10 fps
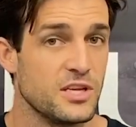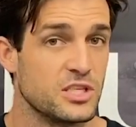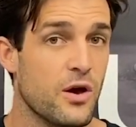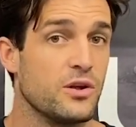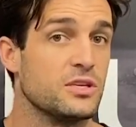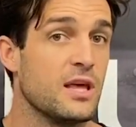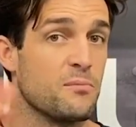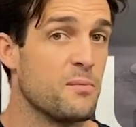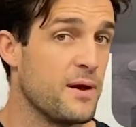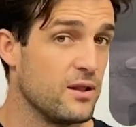is going to then
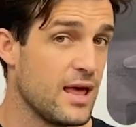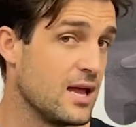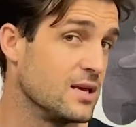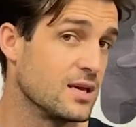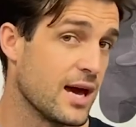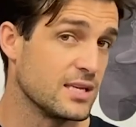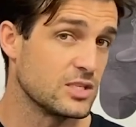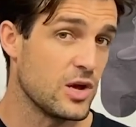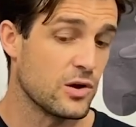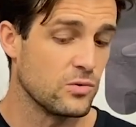propel out of your gait
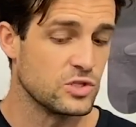cycle.